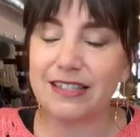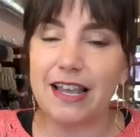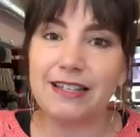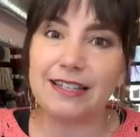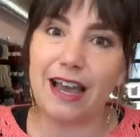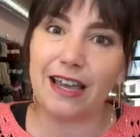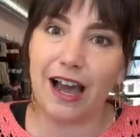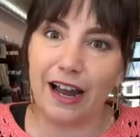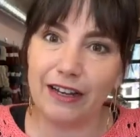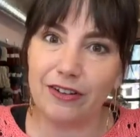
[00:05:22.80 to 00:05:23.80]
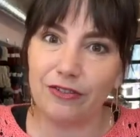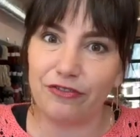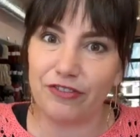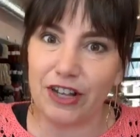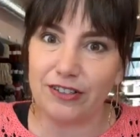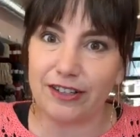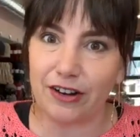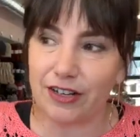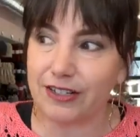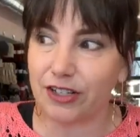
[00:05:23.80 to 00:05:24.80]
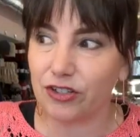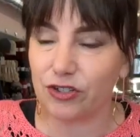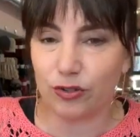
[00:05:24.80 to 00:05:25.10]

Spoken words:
Since I kind of fell down and didn't